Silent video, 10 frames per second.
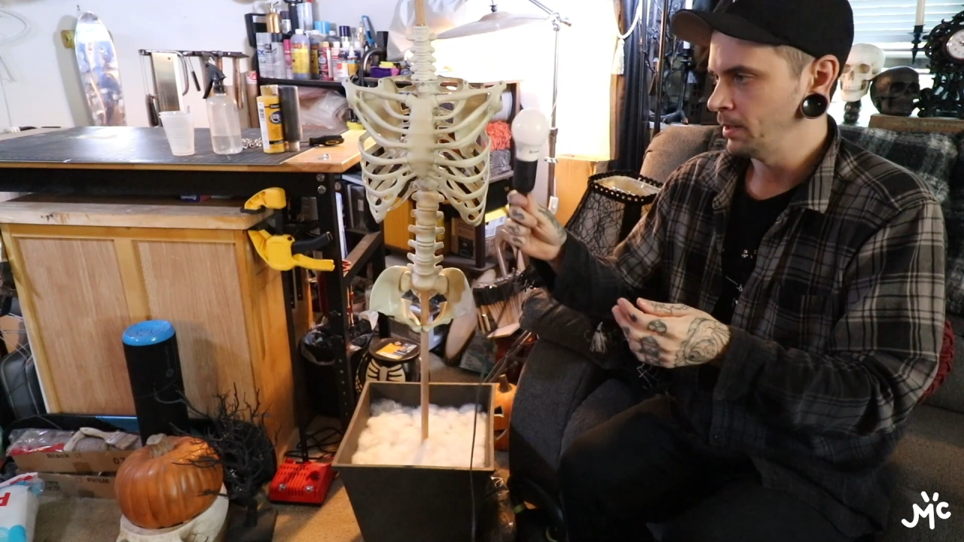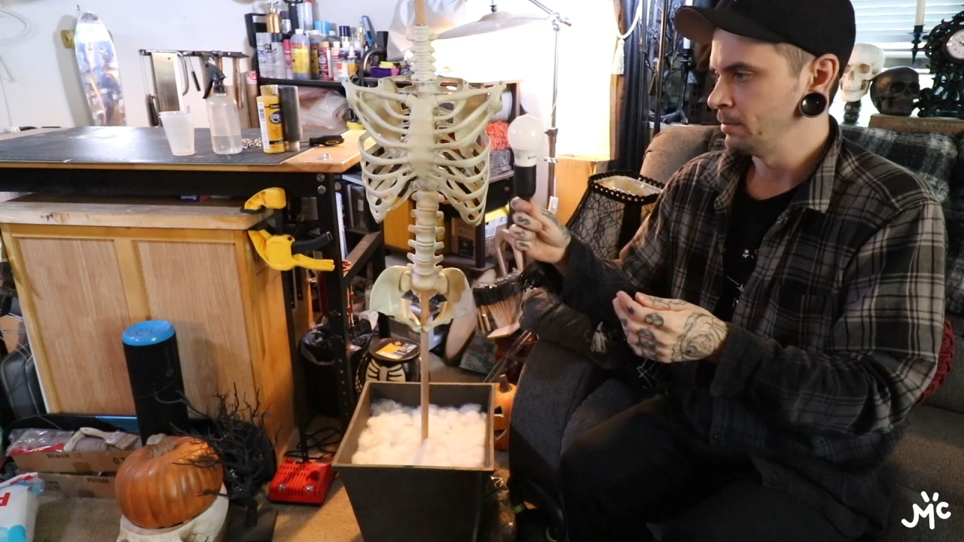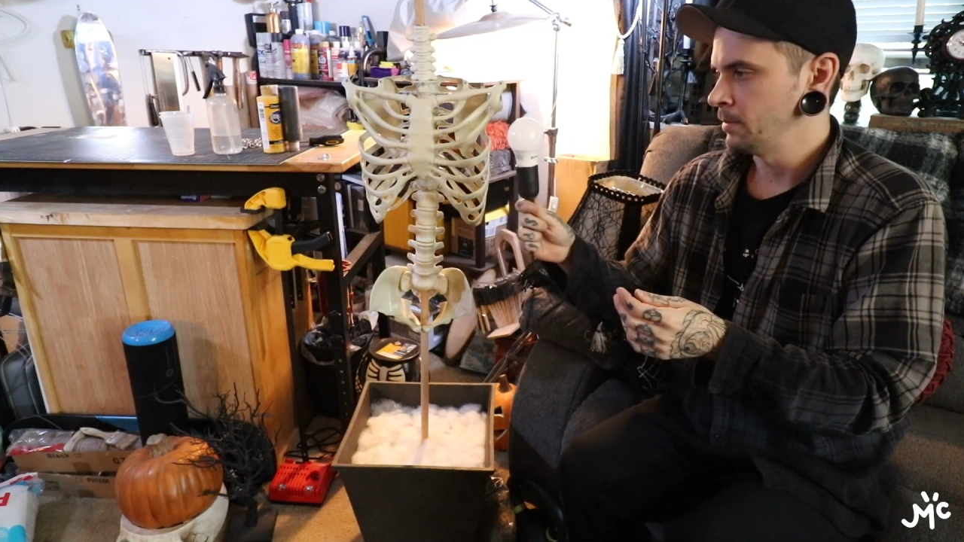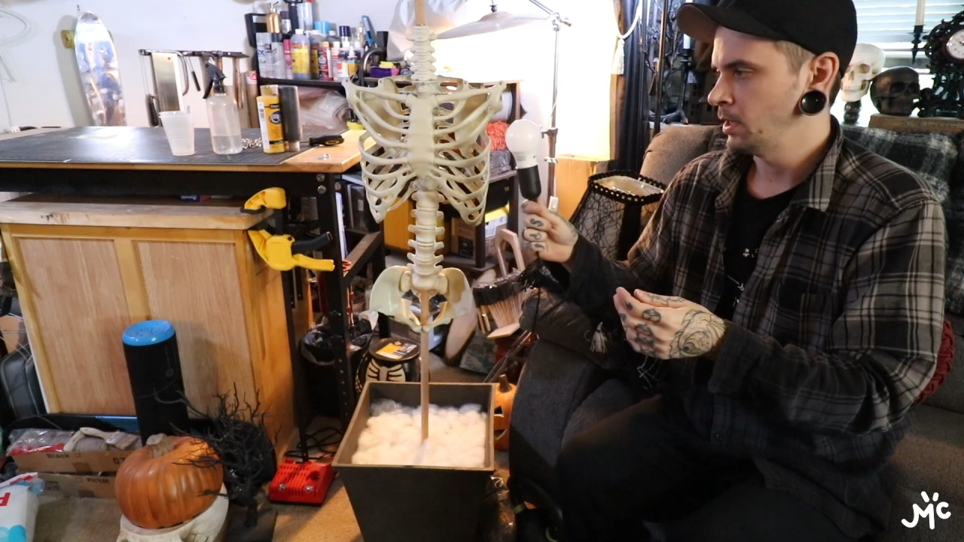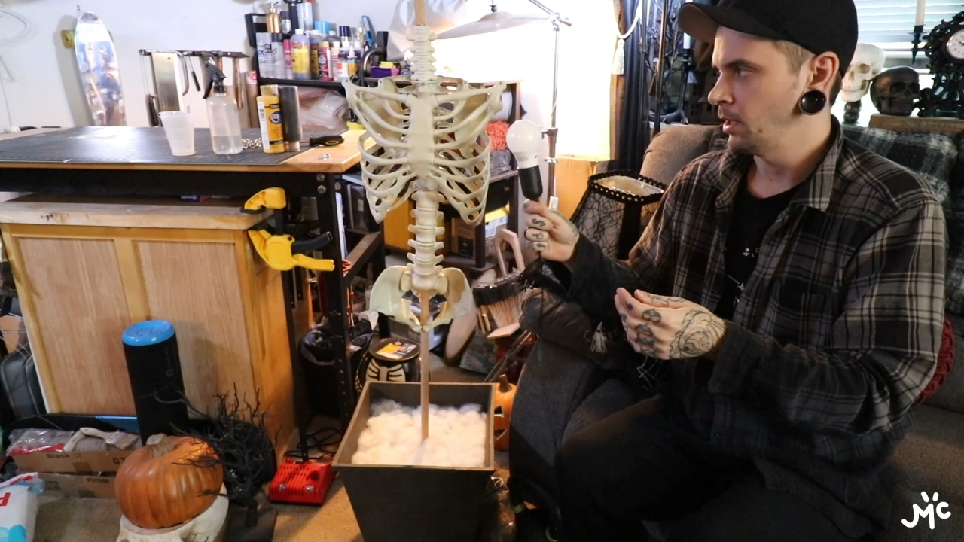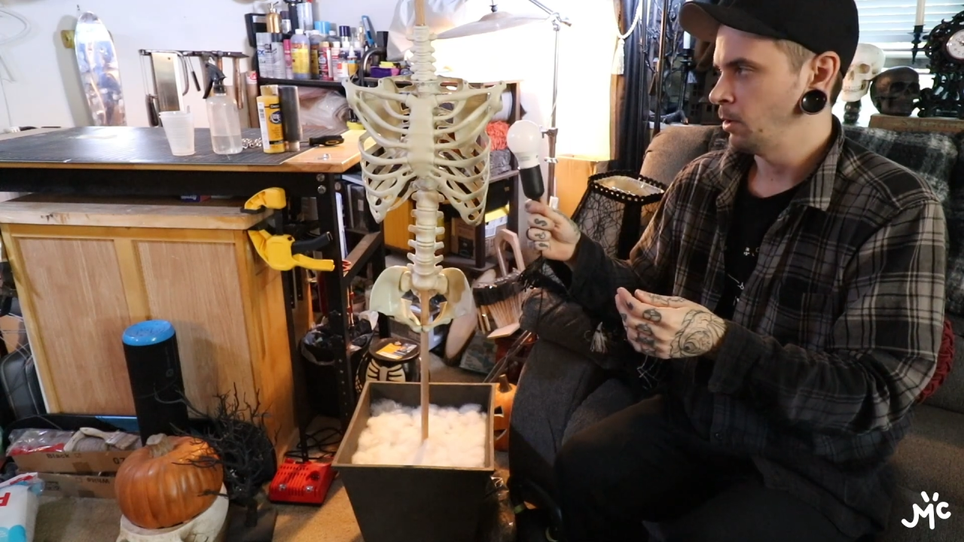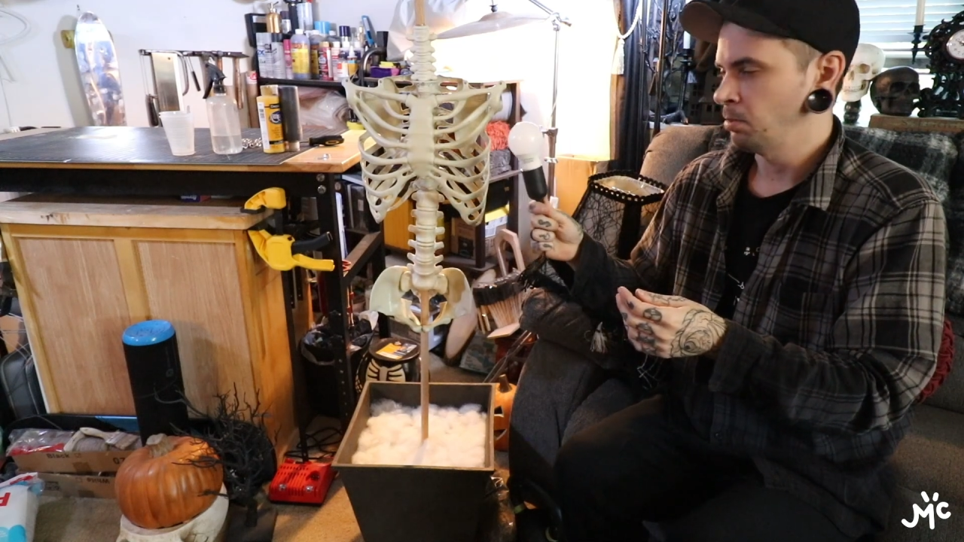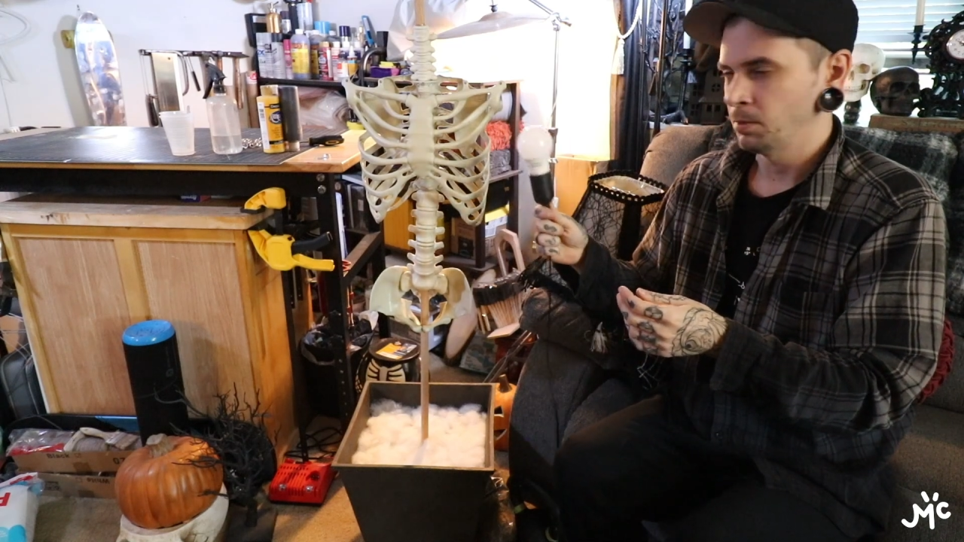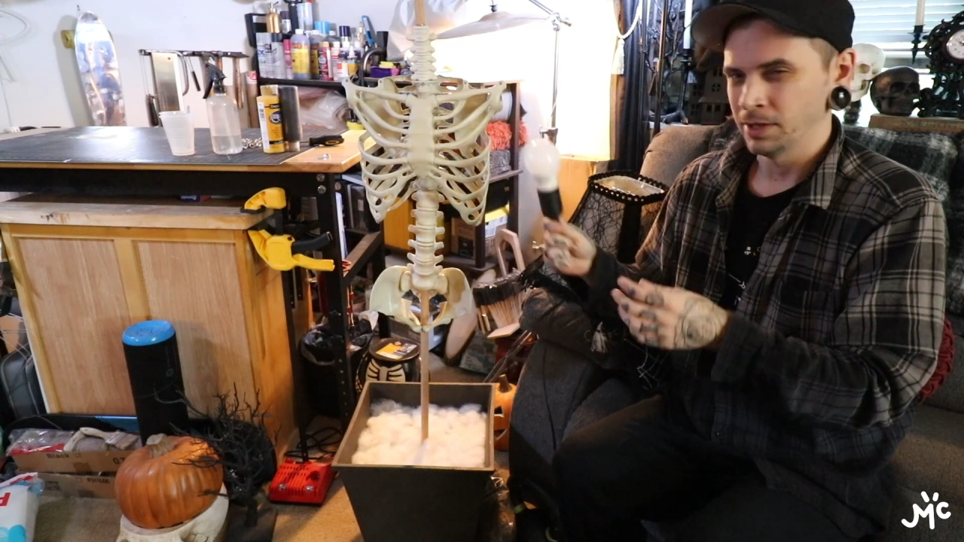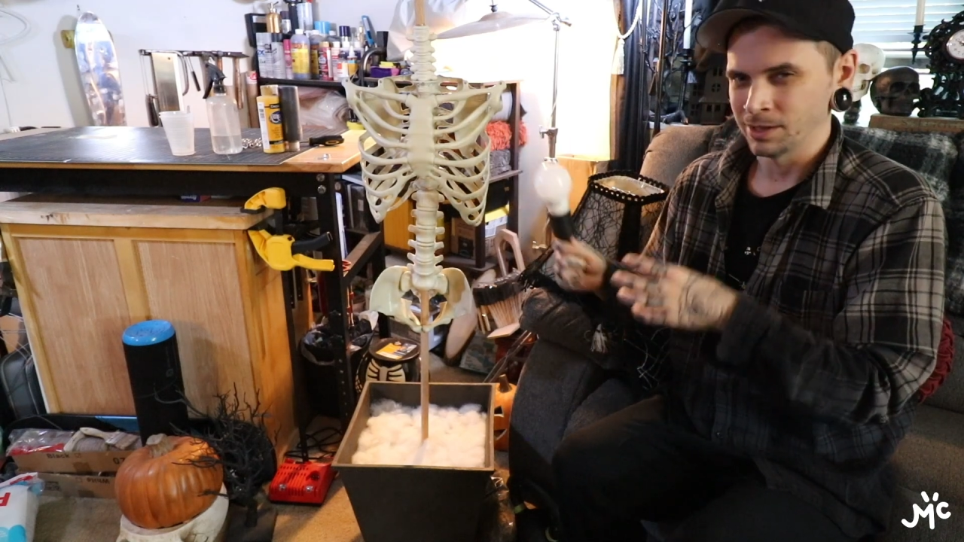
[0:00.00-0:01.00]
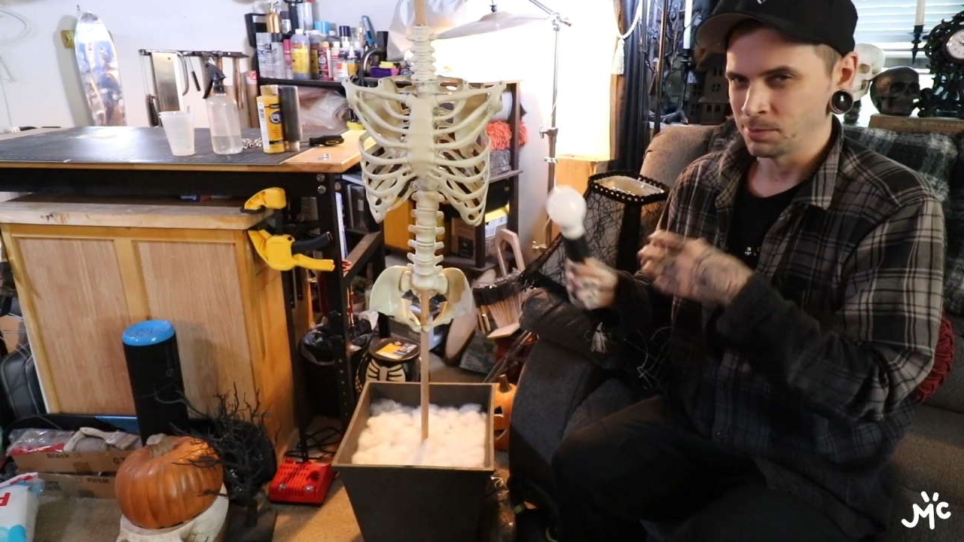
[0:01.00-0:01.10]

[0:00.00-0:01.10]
I'll probably end